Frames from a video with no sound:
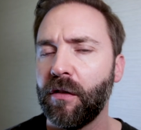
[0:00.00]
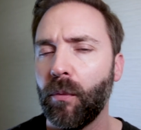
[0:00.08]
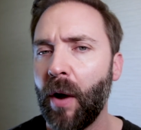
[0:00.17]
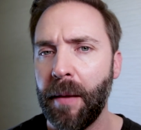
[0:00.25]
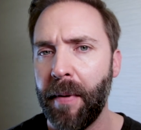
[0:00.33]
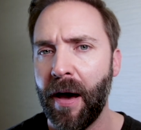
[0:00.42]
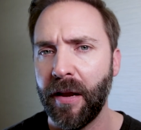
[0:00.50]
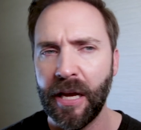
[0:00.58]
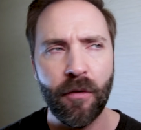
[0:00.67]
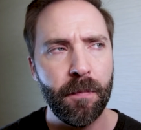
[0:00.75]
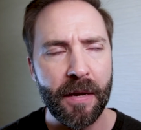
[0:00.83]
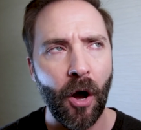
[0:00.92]
wipeout.
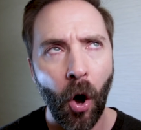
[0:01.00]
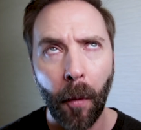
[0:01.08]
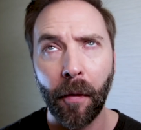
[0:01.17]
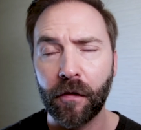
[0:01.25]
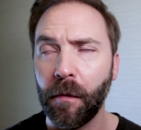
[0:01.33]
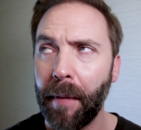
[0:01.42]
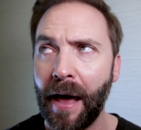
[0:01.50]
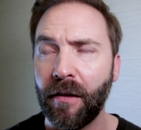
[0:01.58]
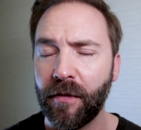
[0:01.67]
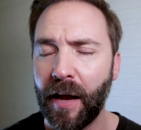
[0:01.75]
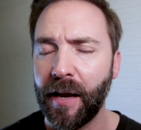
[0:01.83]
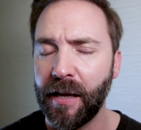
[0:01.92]
It would be almost as bad
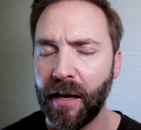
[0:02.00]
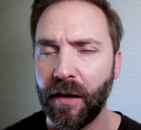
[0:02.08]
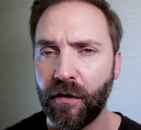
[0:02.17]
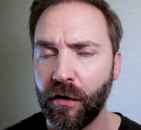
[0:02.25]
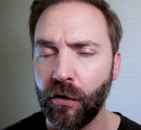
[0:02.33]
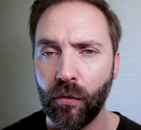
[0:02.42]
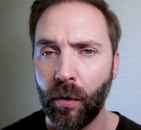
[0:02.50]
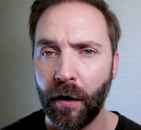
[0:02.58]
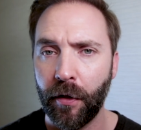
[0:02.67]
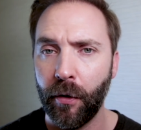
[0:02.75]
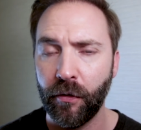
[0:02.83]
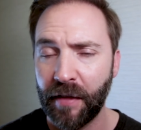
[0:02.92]
as an idea to do one
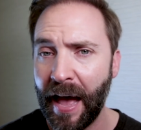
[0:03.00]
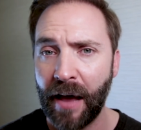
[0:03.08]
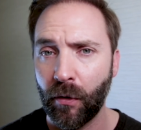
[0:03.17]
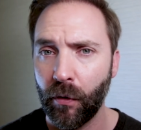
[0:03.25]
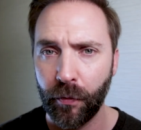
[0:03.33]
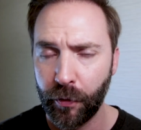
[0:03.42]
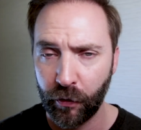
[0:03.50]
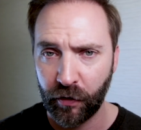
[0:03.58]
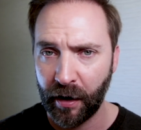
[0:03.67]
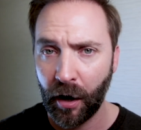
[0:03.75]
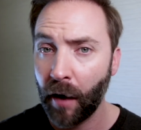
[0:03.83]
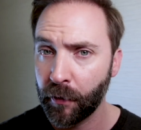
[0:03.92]
of those, that or those
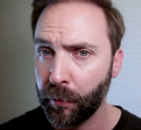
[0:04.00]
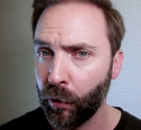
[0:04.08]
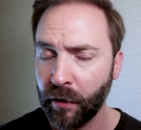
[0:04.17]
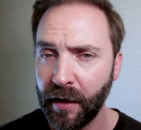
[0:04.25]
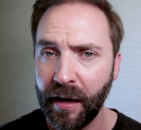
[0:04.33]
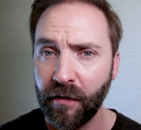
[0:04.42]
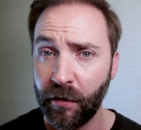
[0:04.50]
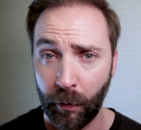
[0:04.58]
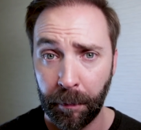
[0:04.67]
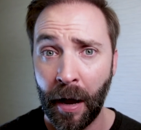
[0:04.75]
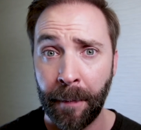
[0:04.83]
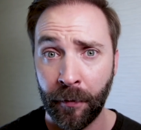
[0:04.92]
like hoverboard things that were
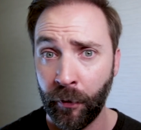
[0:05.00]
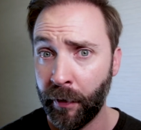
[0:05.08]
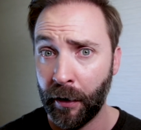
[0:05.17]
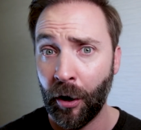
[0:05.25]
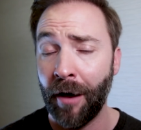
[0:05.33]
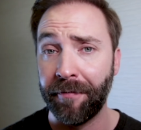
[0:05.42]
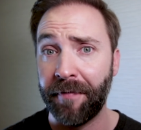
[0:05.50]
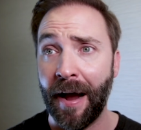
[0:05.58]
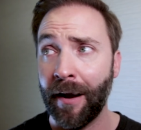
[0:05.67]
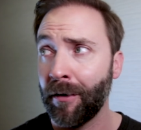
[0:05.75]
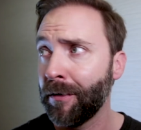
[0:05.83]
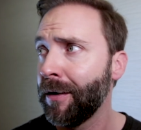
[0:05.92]
popular that caught
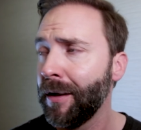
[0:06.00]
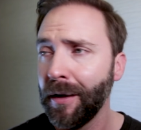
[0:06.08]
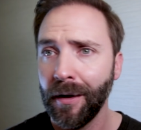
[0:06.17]
fire.